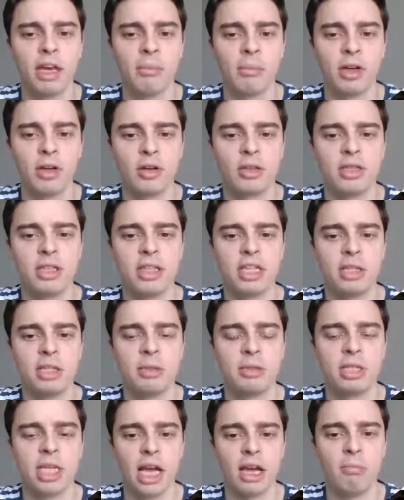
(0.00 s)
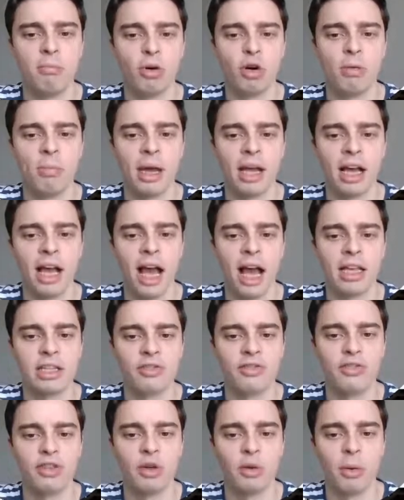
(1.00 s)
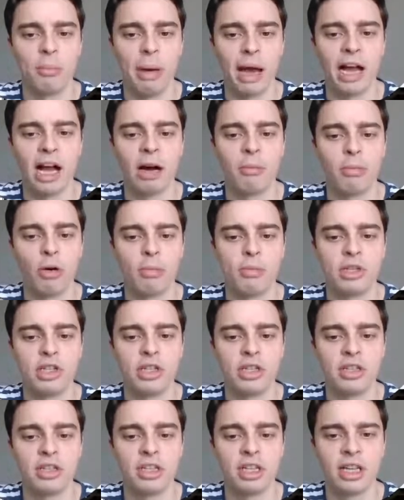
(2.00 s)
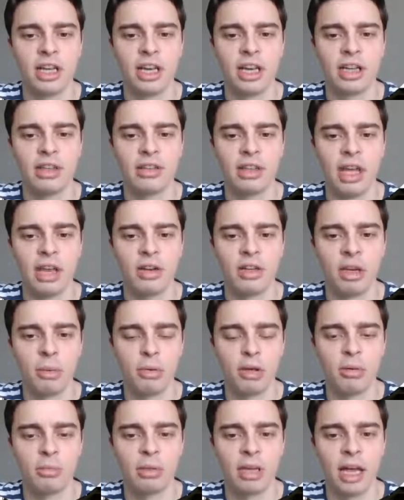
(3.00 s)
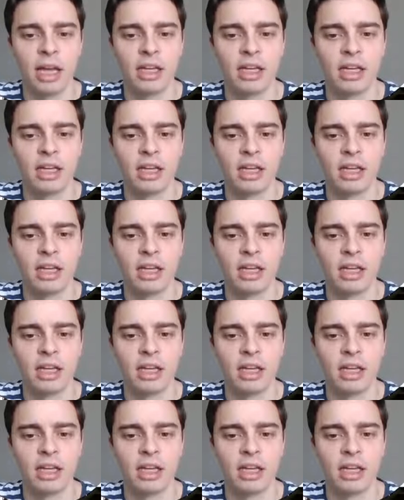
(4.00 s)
because this second bookmaker has fewer backup options than Wplay.